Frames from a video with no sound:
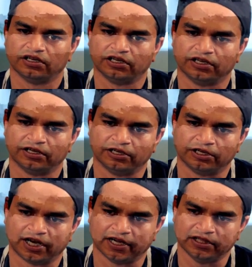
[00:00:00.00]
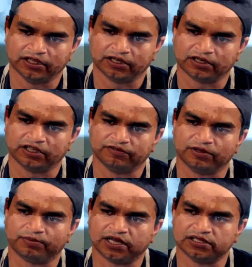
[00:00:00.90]
either
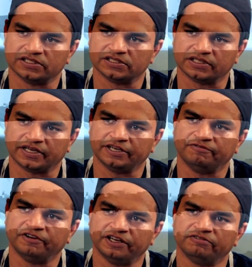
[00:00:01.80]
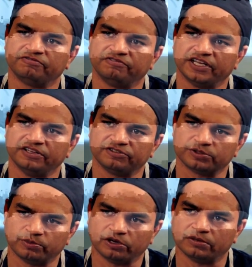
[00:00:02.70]
if the piles is grade 1, very
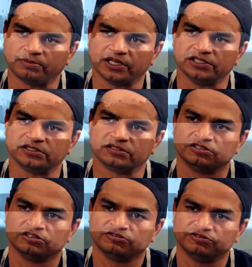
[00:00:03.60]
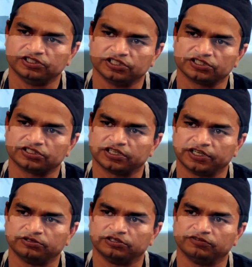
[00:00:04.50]
small piles, we just
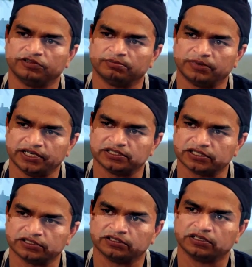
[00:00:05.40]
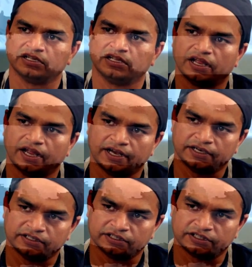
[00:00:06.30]
try to give them medicine
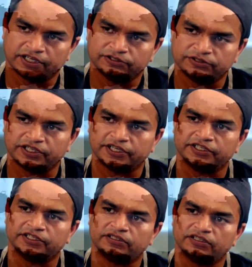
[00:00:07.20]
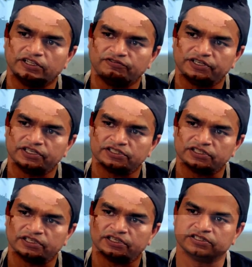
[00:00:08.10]
and try to treat it. If it
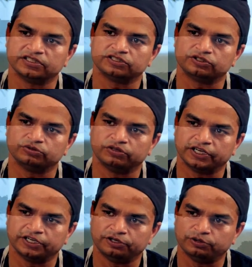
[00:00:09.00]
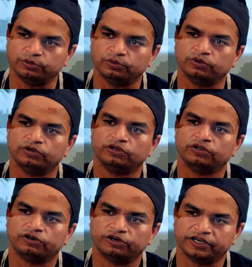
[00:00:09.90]
is increases to grade 2
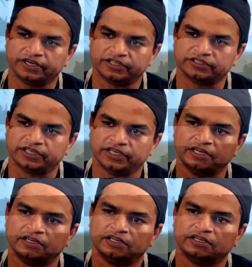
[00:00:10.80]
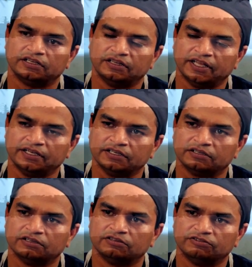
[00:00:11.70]
or grade 3, then
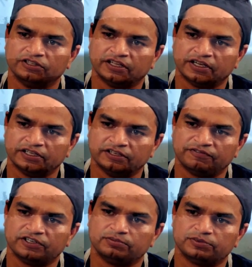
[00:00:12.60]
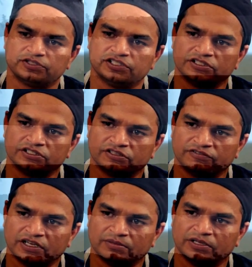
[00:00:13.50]
there are different procedures
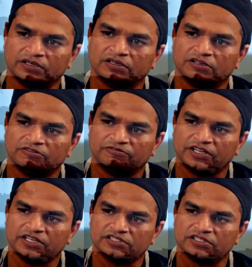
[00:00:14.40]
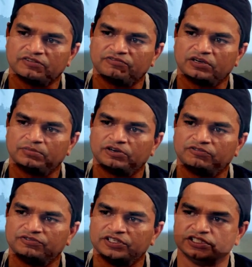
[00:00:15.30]
available. One is in the form
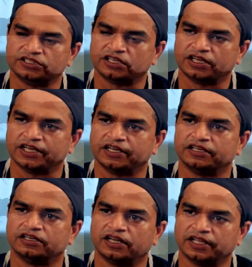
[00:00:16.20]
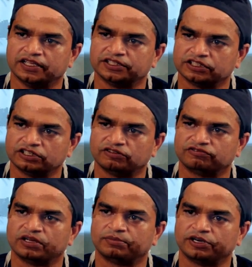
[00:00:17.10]
of digital ligation
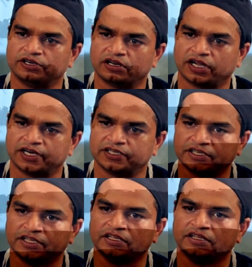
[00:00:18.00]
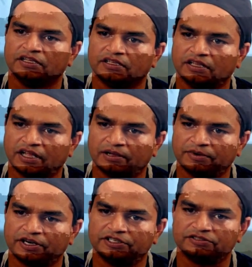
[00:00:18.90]
of hemorrhoidal artery. The
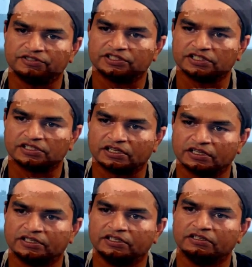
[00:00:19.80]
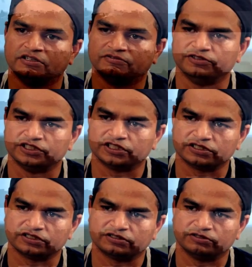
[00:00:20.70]
hemorrhoids which has occurred, we
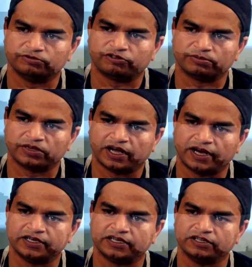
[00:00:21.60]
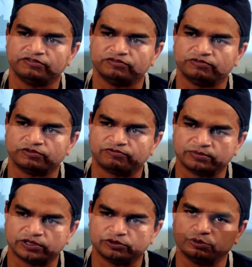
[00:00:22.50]
just from the artery,
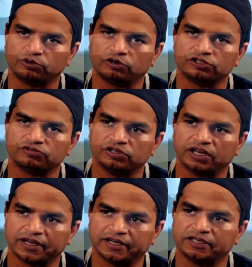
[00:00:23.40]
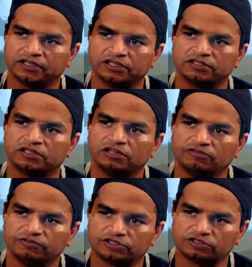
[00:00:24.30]
from the root cause, we ligate this,
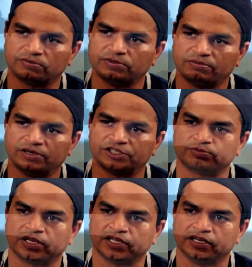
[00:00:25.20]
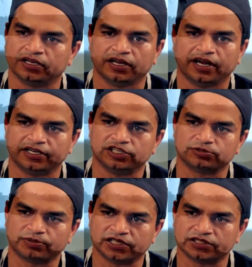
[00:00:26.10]
we stop the blood supply, and
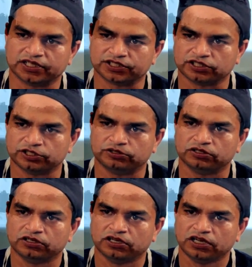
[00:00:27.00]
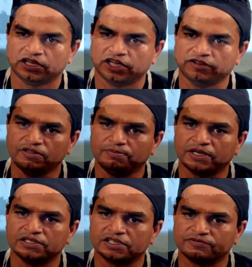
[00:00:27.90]
this piles gets cured. If the
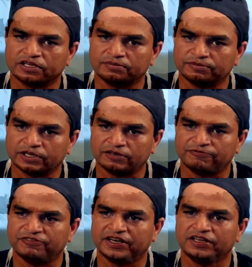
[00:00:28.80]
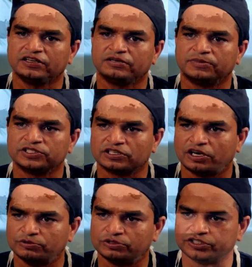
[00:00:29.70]
piles have become very much
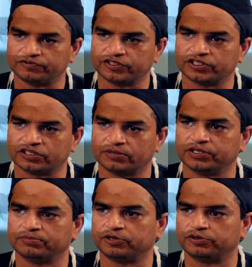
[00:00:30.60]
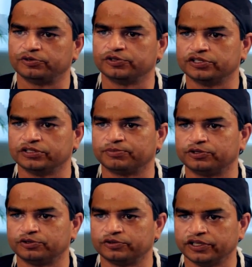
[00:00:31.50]
out, if it's coming
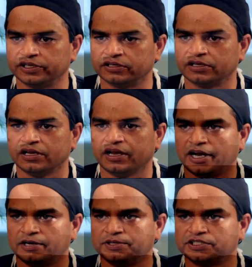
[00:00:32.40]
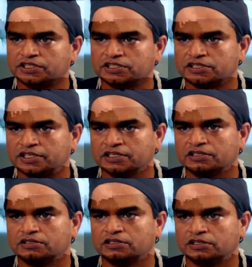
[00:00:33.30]
protruding, and patient is
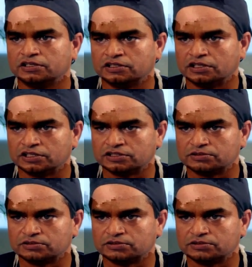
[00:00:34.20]
getting a